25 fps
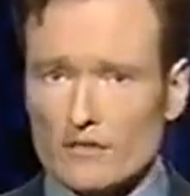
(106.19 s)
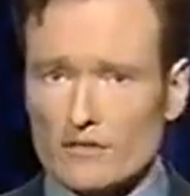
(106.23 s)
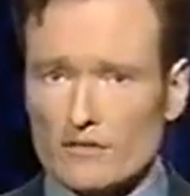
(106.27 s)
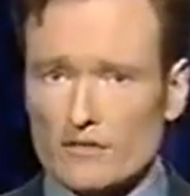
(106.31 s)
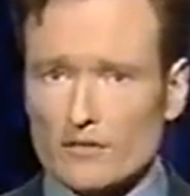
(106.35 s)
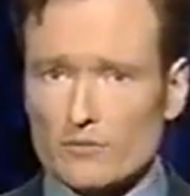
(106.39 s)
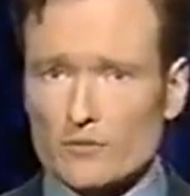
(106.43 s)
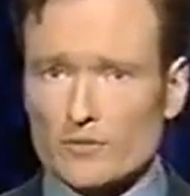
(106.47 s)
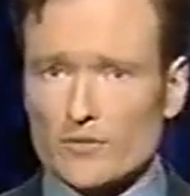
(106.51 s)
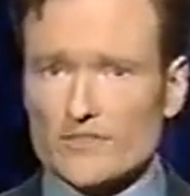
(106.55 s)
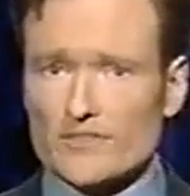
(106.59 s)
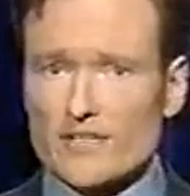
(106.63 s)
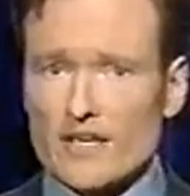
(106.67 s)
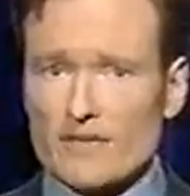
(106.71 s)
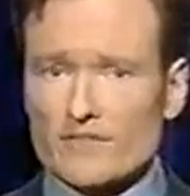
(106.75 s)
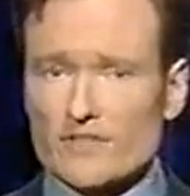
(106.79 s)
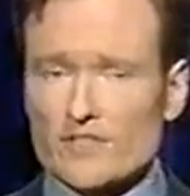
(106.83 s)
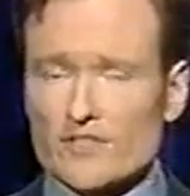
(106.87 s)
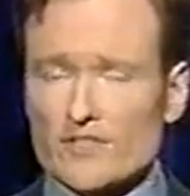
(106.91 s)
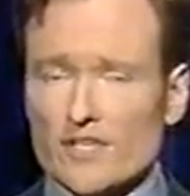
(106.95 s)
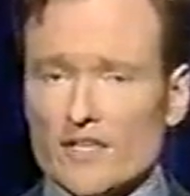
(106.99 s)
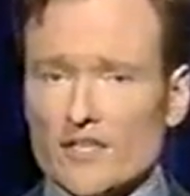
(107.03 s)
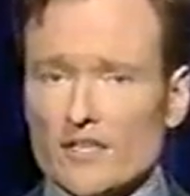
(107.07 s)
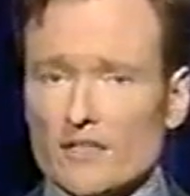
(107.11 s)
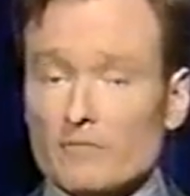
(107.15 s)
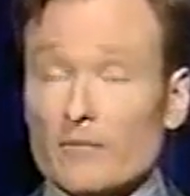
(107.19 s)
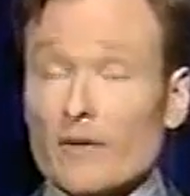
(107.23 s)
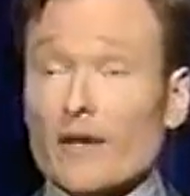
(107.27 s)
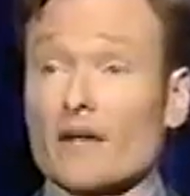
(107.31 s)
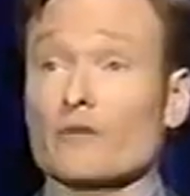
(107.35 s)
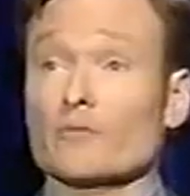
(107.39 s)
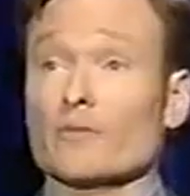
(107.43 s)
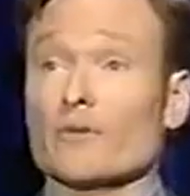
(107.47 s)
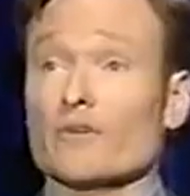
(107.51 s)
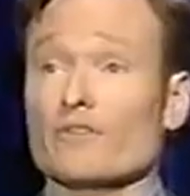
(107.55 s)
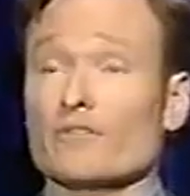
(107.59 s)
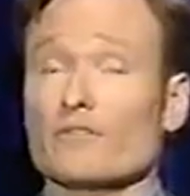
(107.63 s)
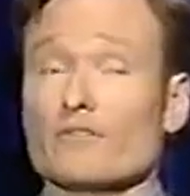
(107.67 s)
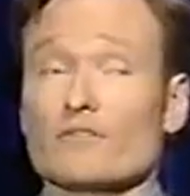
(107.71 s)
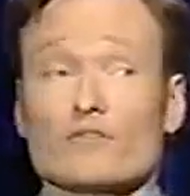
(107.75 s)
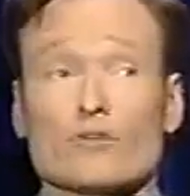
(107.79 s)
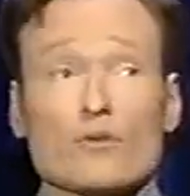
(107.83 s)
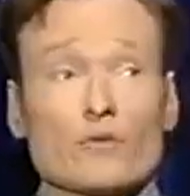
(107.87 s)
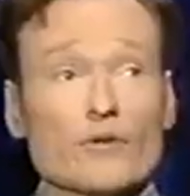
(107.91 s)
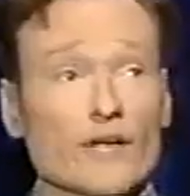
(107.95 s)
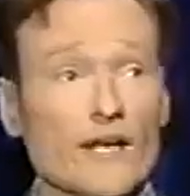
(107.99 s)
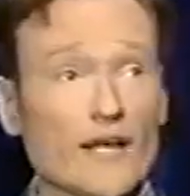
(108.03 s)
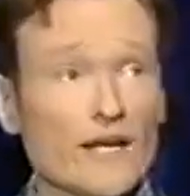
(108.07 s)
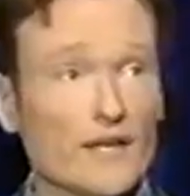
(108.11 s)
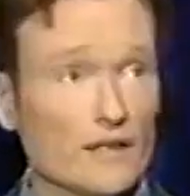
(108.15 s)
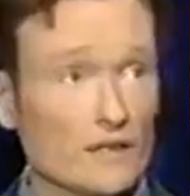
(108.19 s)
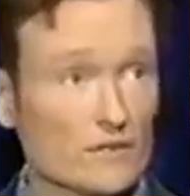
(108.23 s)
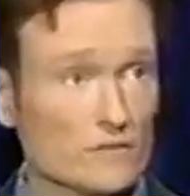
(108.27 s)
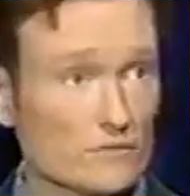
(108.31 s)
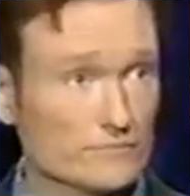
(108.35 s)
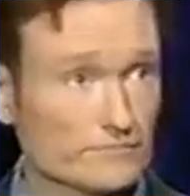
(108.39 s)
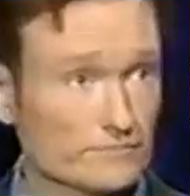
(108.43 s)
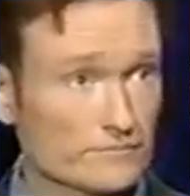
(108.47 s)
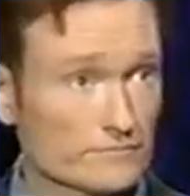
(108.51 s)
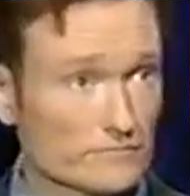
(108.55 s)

that were devastated by a recent tornado.